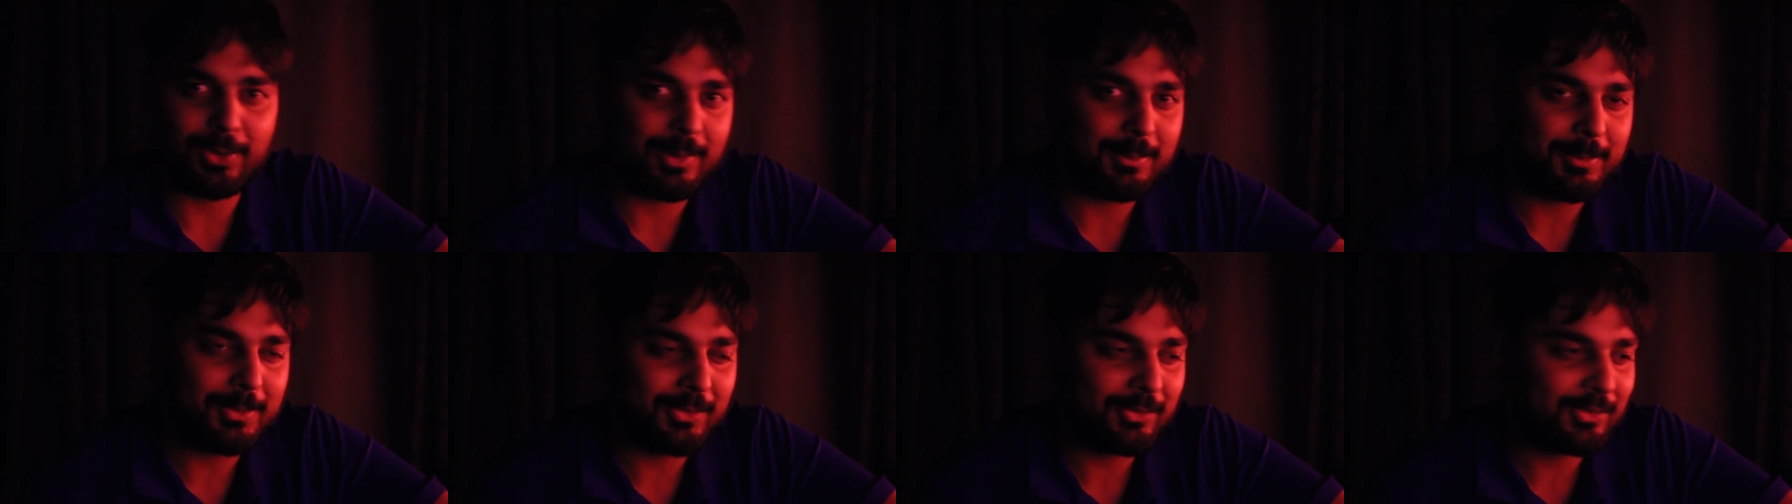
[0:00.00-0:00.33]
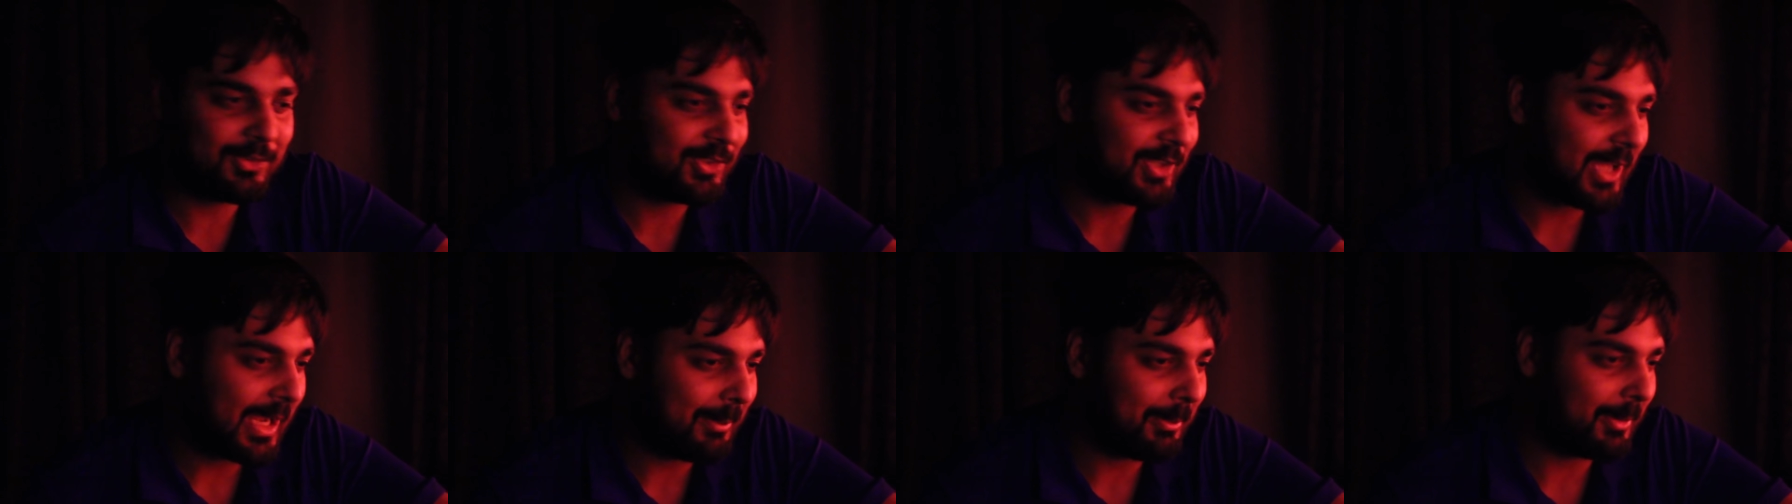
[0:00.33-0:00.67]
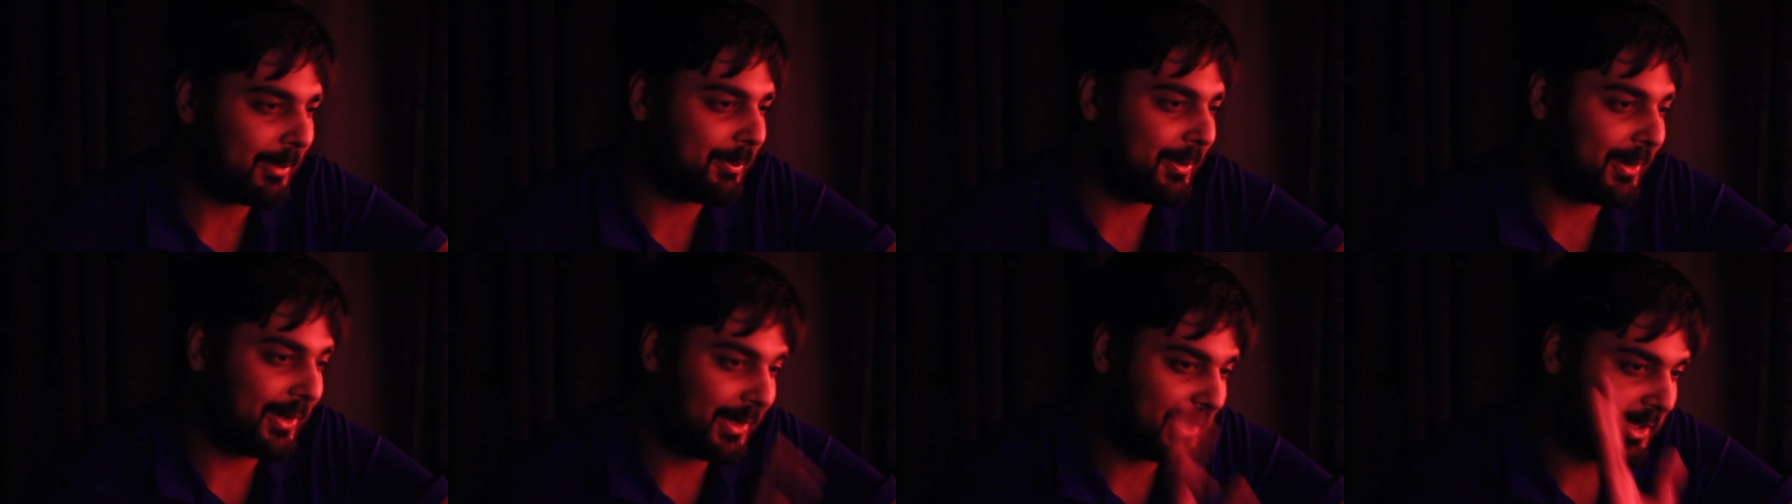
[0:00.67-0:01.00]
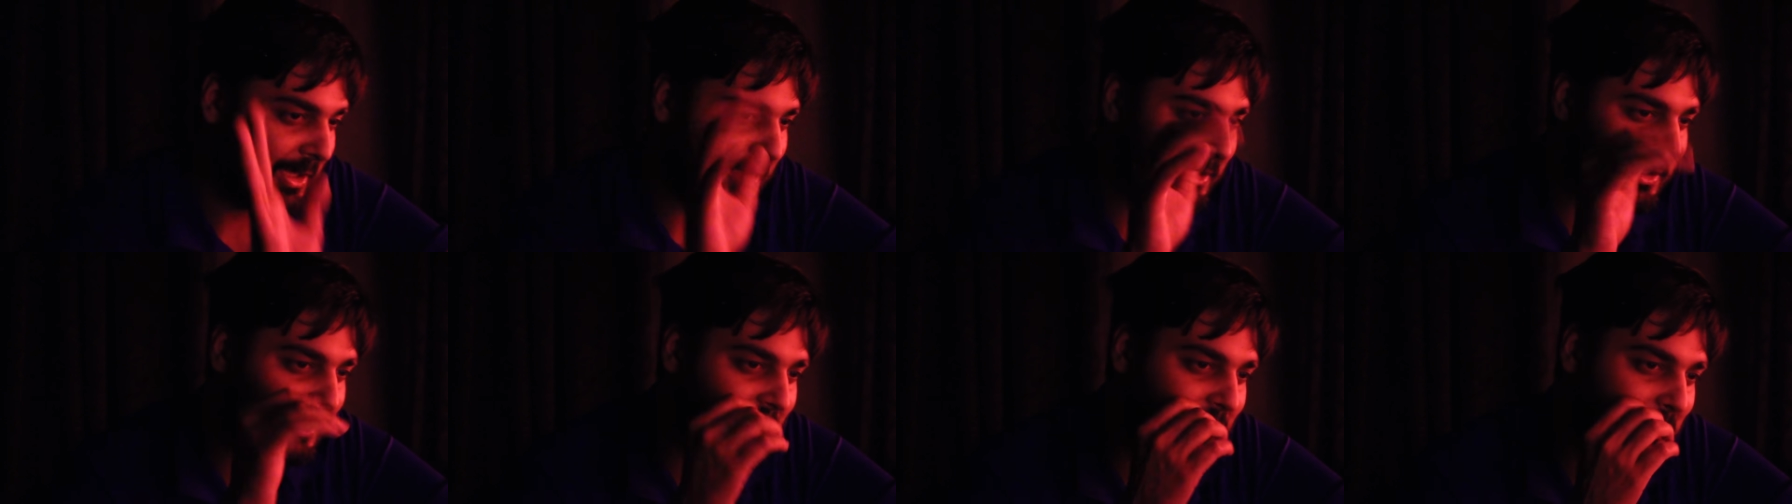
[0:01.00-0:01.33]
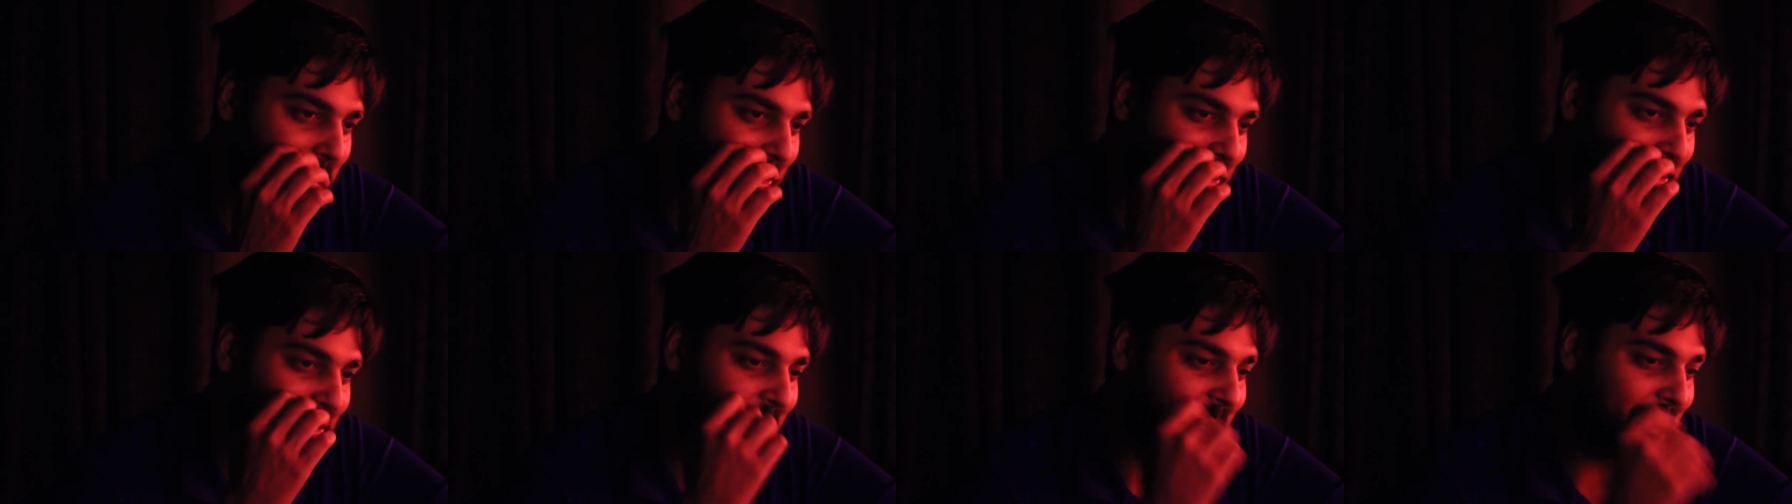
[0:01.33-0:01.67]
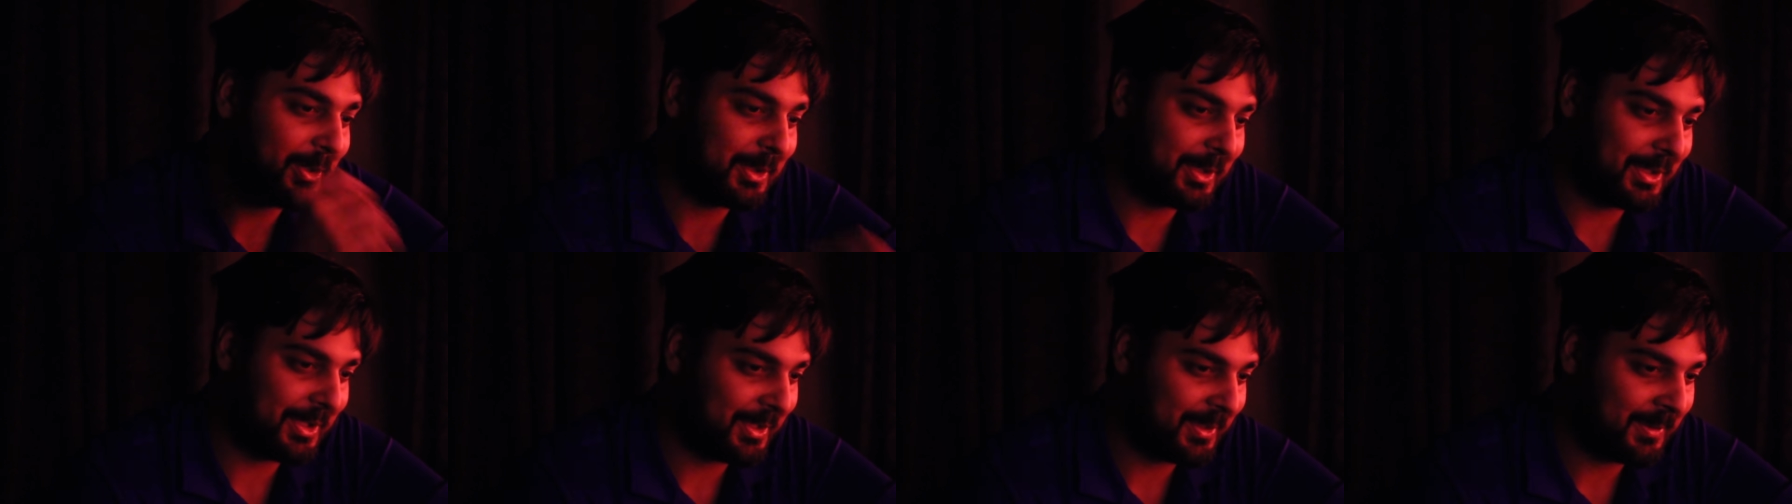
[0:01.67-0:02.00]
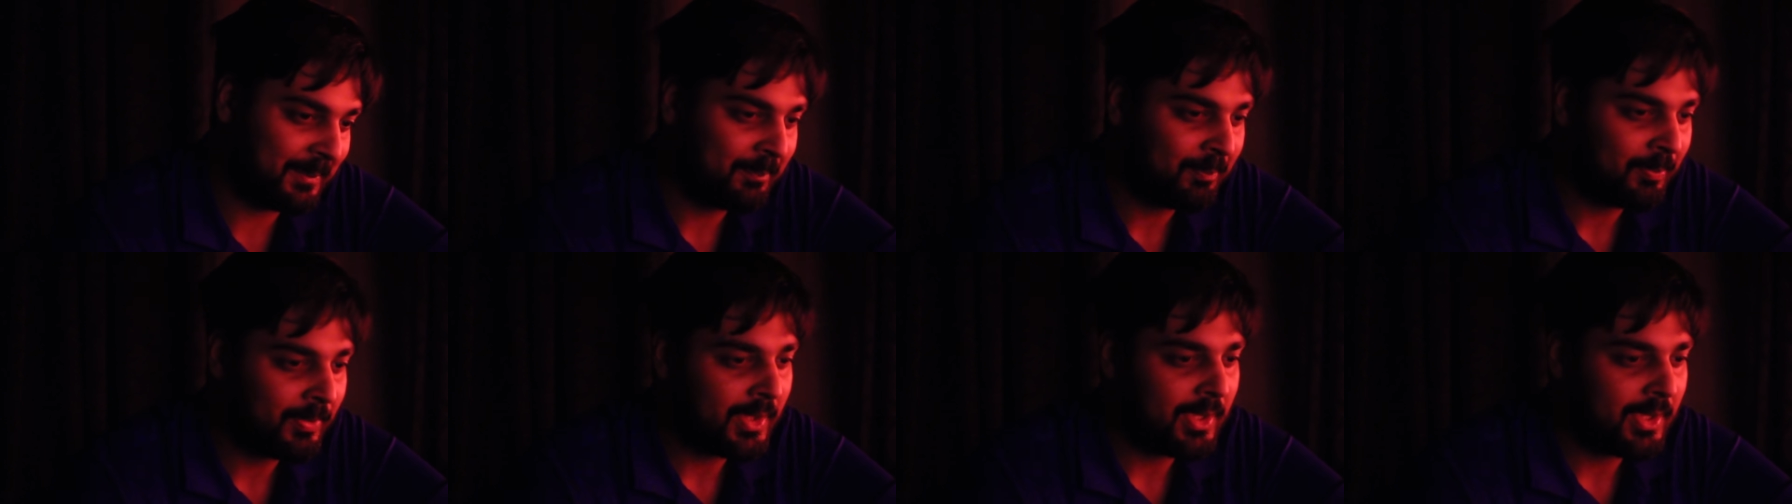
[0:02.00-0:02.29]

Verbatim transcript: almost cyberpunky, let's be real here.